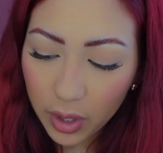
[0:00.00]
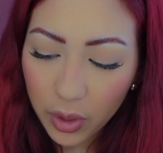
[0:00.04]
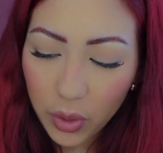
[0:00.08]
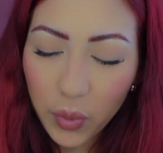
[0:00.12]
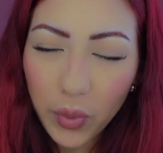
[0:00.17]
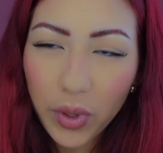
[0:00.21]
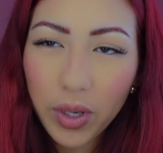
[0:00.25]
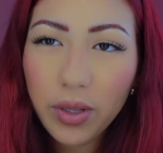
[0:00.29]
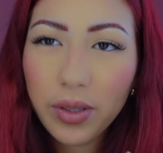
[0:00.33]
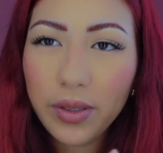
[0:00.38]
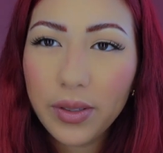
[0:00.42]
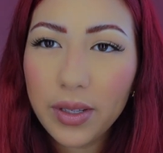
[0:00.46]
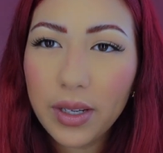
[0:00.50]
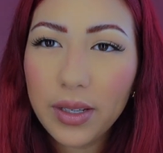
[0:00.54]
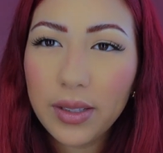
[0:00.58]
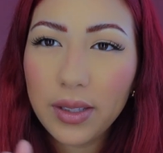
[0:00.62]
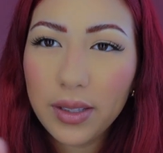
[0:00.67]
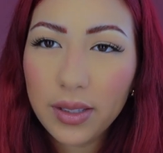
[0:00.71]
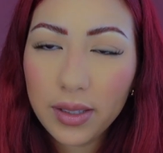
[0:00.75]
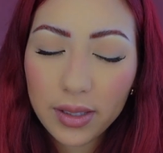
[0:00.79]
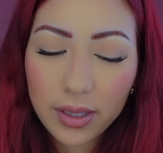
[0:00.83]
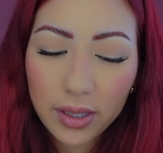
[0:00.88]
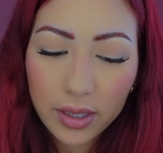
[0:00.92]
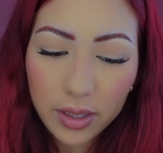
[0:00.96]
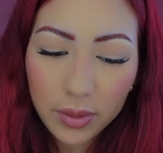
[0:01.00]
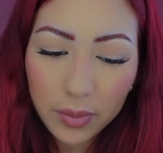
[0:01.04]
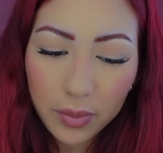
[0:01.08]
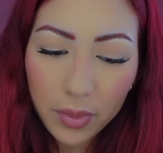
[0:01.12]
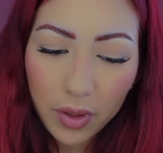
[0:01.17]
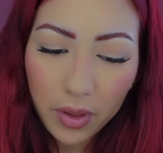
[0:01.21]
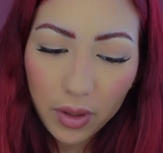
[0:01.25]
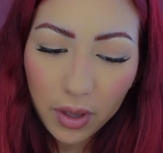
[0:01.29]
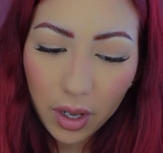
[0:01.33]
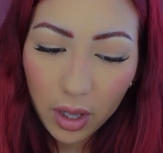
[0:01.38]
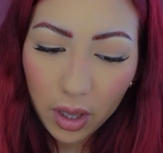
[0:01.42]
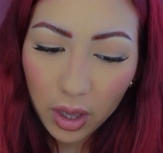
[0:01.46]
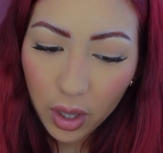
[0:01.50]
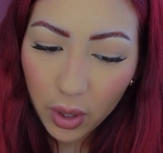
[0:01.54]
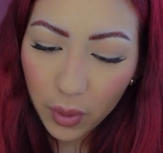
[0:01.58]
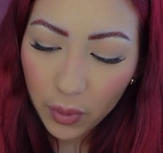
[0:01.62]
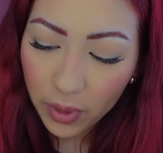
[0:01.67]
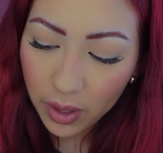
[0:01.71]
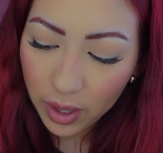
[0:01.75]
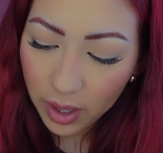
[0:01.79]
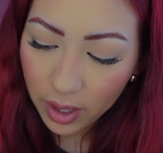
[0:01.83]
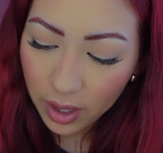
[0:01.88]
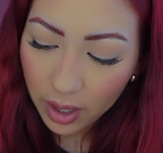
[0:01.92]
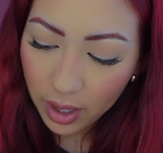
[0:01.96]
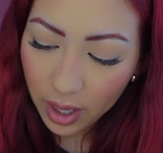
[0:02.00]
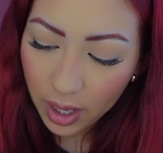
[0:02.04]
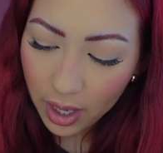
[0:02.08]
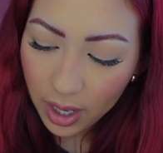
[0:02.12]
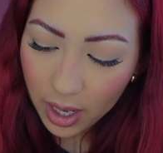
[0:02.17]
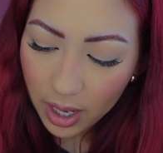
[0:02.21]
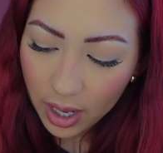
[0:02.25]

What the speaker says: 3 to 6 and 6 month clothing.